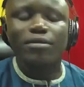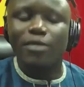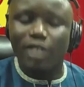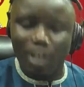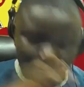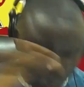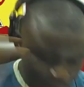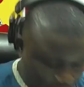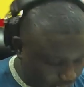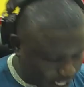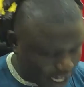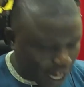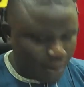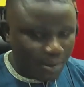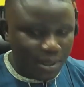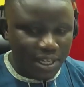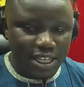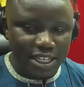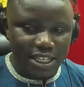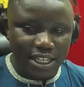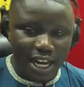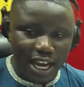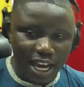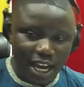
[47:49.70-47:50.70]
Be yam,
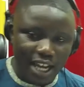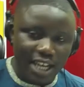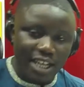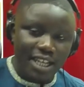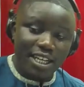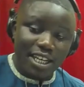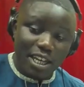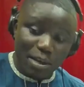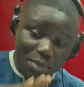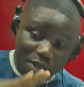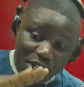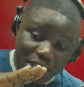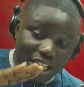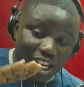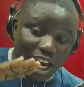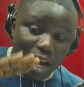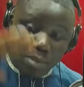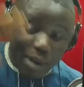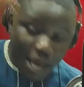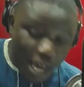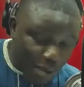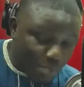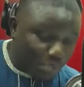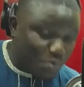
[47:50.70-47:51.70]
be
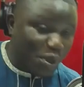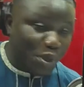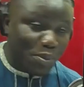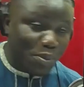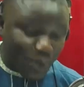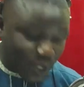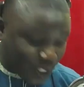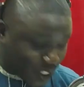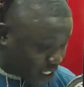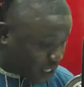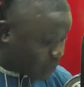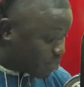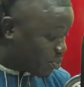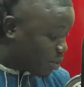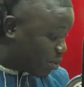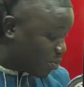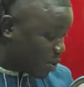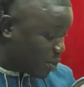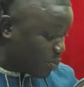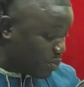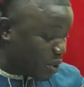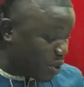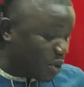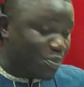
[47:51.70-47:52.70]
yam, MPP,
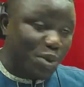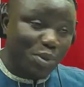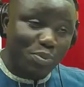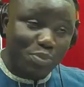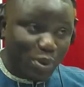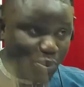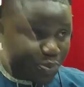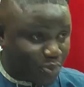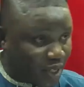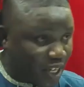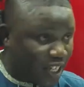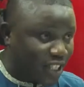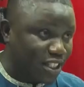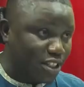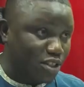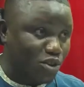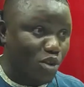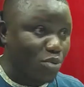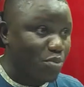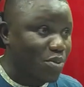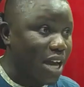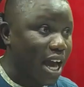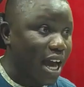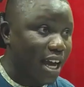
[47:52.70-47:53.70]
CPP, PPP, PS, and
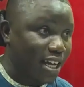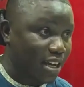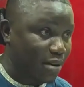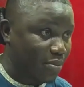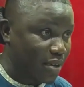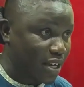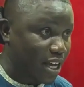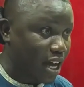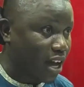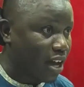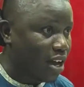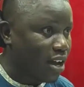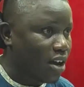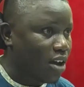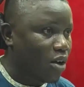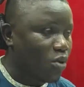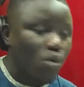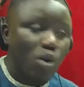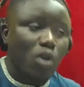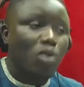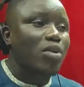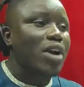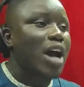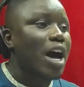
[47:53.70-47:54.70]
you be a cabia.
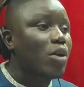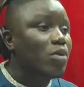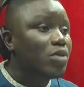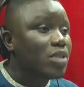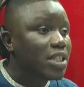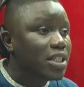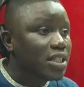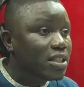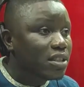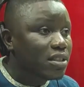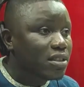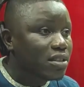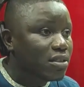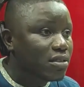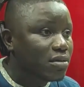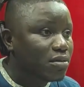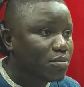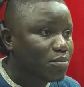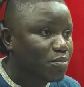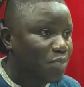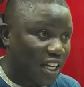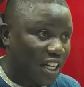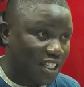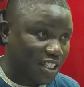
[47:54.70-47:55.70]
What crown need
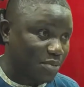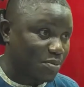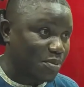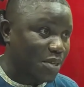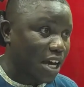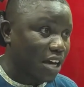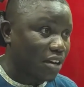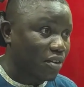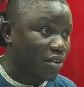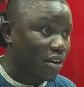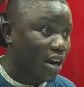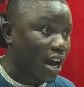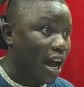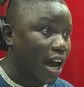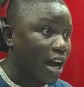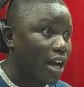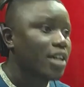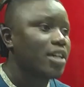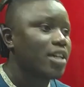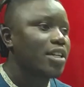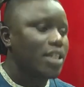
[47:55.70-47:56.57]
party be a crab?